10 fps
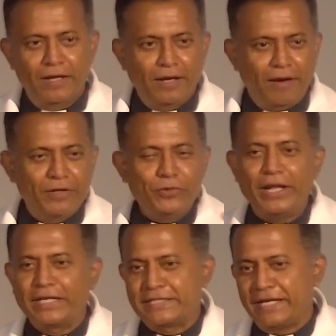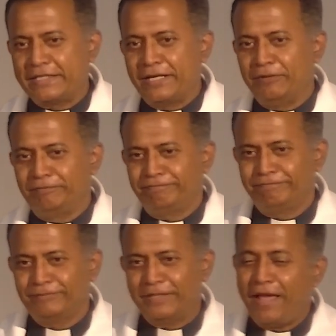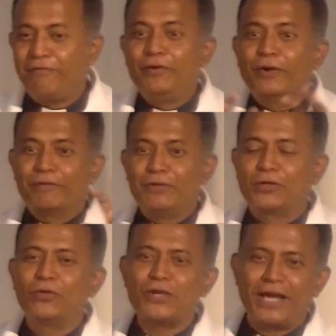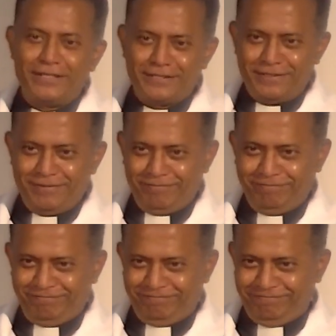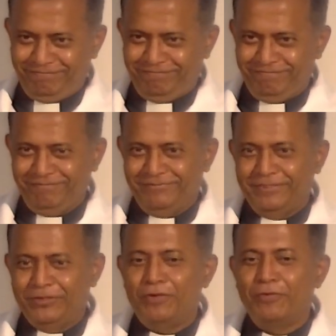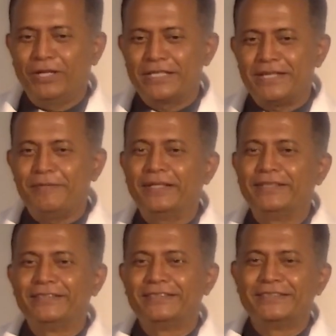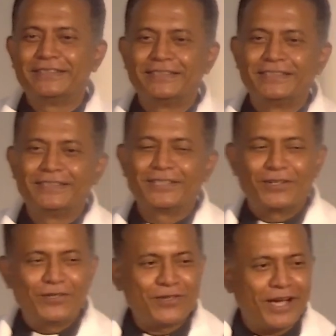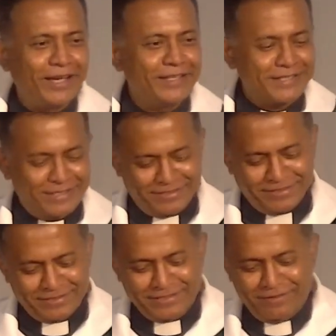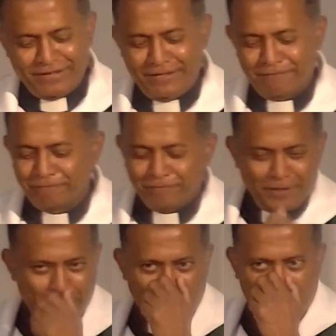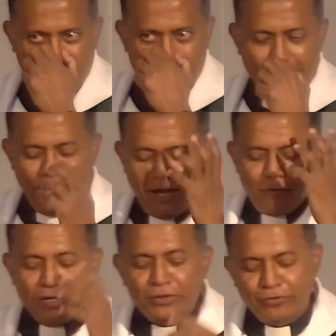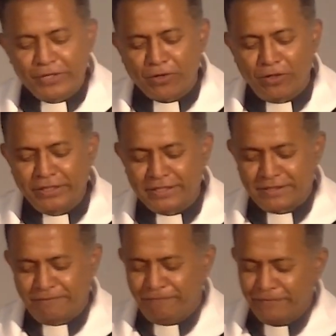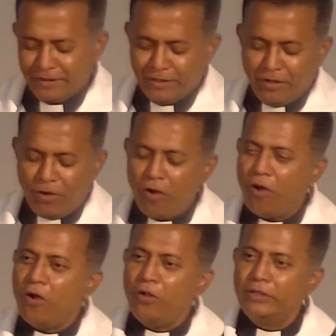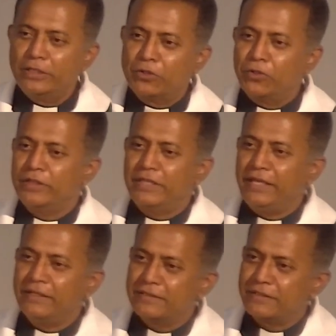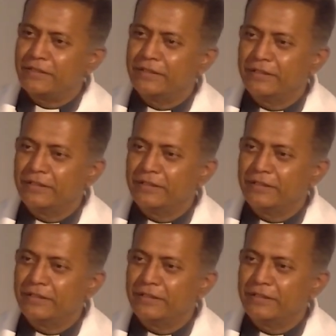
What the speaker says: I want to do an exercise now. Okay, every one of you, close your eyes. Don't fall asleep. Close your eyes. Right? And I want you to recall this. All the good things